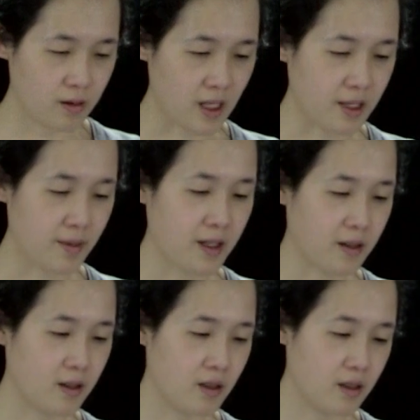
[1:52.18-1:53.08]
than the
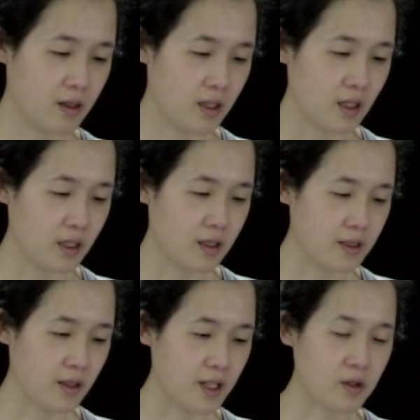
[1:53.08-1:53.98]
metal.
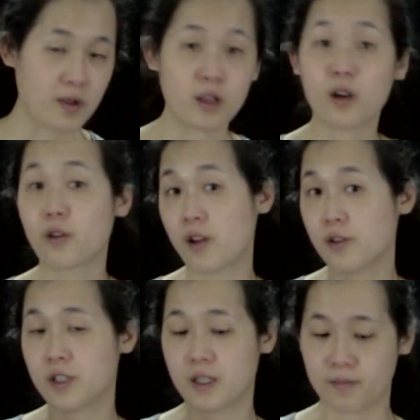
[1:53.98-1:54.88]
So these will be lower in
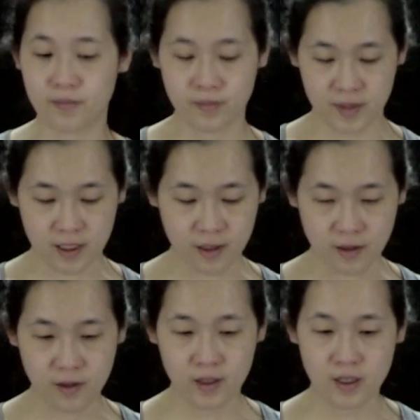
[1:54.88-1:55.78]
energy.
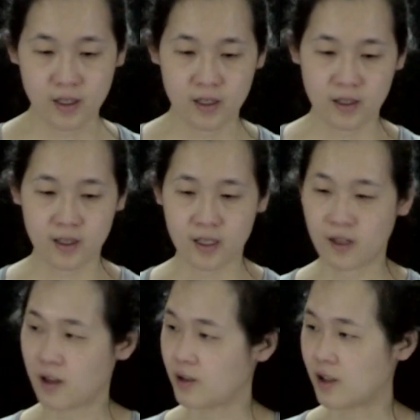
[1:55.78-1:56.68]
So
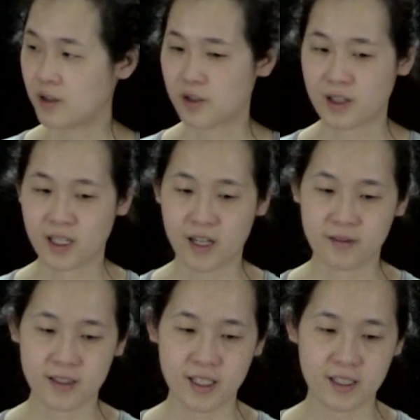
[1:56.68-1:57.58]
here I'll, I'll just draw like kind of
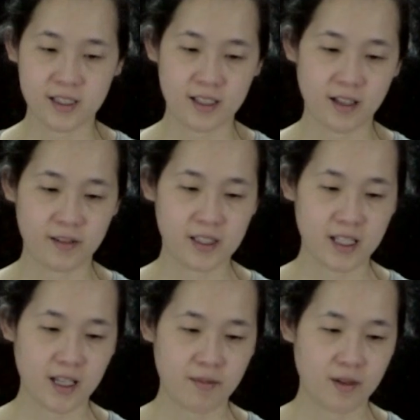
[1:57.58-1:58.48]
six of the
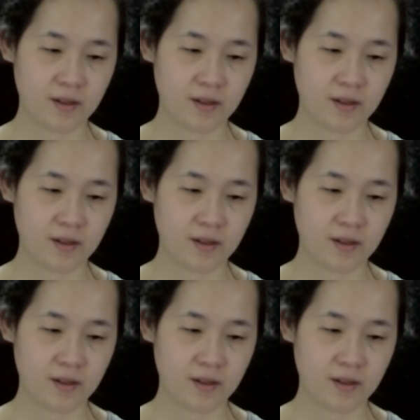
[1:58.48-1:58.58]
same.